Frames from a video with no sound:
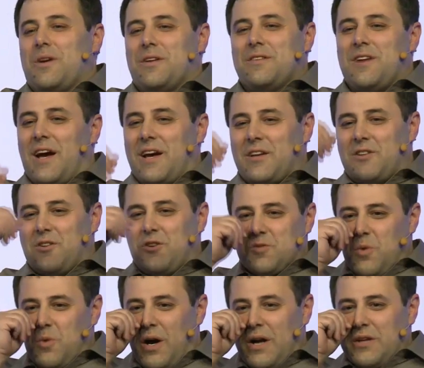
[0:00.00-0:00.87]
we can
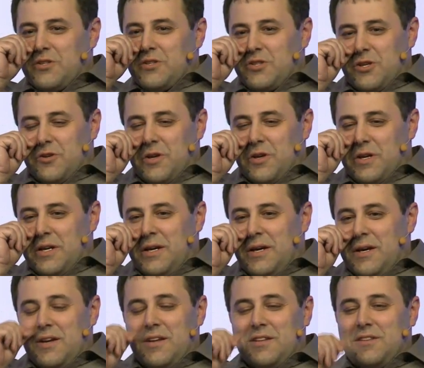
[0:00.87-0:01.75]
diagnose why it's jittery.
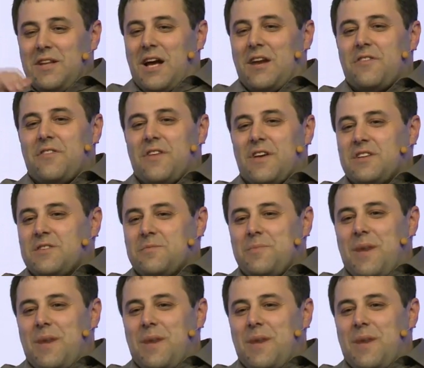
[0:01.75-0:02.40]
A lot of things,